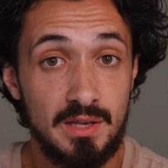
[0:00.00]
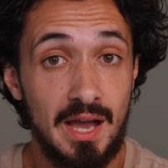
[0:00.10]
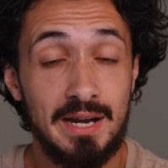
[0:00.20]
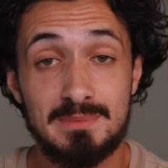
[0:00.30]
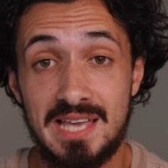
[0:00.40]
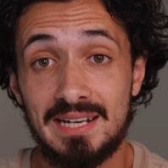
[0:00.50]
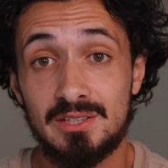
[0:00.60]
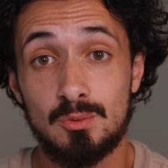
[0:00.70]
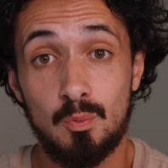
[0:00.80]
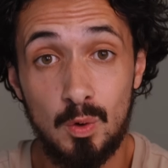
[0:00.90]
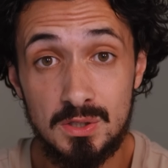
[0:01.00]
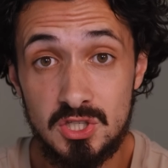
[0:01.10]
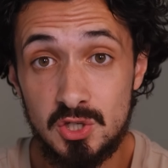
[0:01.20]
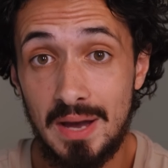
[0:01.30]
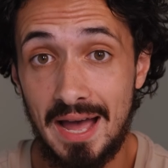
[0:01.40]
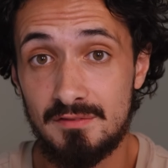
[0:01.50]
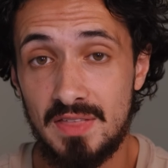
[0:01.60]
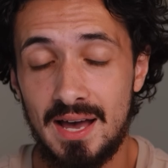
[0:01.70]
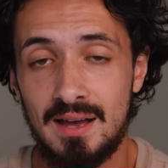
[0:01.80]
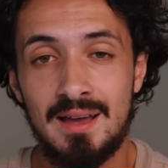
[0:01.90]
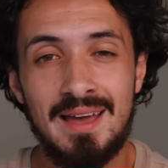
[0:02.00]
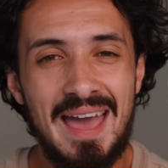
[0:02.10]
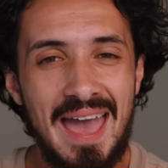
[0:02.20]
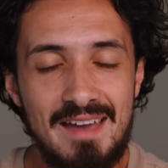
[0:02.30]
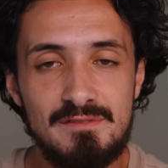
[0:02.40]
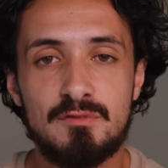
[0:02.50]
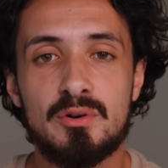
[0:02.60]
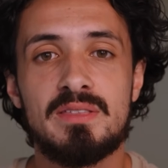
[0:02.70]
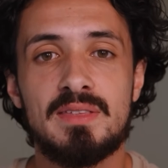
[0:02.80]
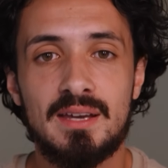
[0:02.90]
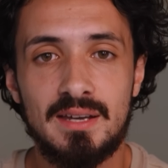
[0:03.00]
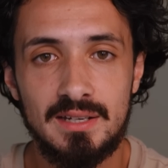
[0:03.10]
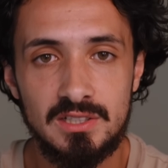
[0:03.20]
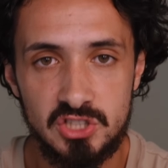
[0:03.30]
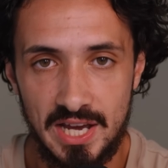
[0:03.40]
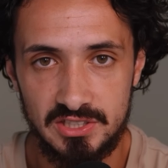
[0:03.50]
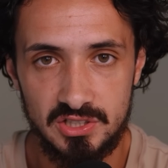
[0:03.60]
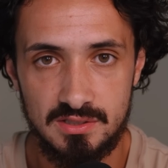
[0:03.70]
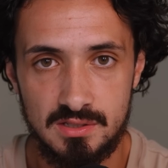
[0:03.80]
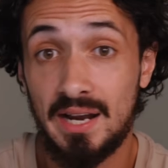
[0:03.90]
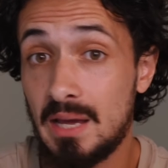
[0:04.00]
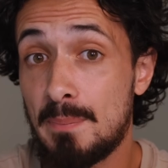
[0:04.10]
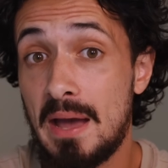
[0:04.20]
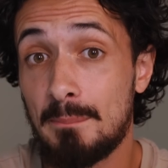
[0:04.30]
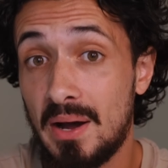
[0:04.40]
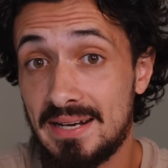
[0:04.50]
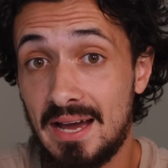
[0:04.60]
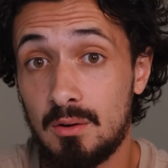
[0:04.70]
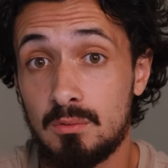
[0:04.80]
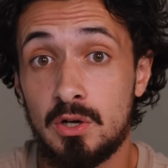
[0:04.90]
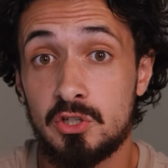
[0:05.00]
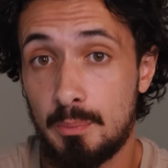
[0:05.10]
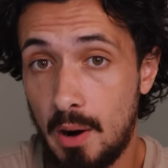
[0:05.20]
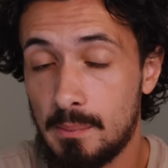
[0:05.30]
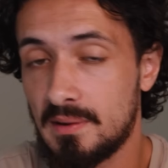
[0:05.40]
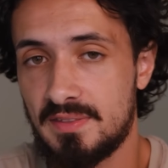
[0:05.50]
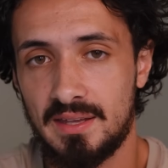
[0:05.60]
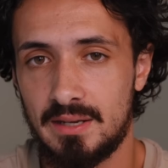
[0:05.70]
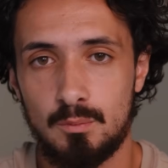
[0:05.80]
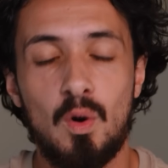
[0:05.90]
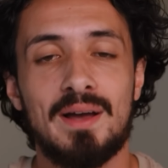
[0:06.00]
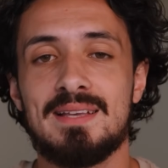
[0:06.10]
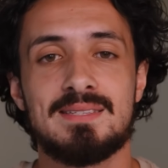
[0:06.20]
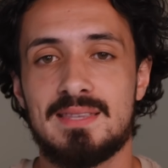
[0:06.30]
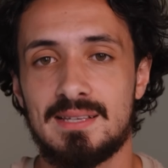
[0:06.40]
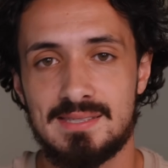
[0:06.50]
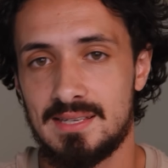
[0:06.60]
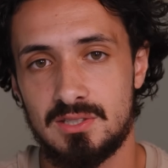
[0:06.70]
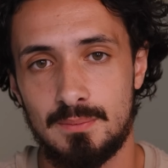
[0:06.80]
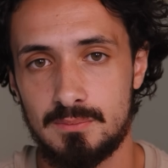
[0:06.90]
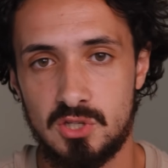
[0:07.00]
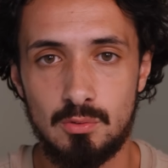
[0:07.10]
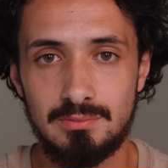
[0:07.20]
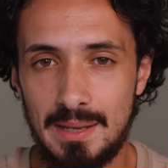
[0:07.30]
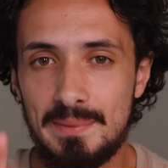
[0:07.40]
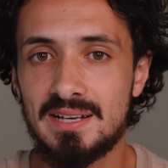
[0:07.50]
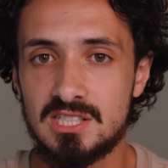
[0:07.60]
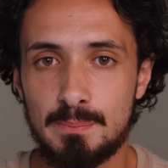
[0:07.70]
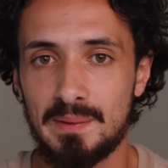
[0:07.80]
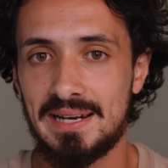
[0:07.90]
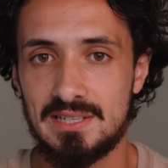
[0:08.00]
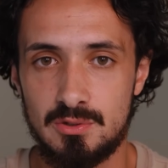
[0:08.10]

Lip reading: And I'm telling you, once you have that, everything changes. And I bet by now, you're probably thinking, what is this system? So let me explain it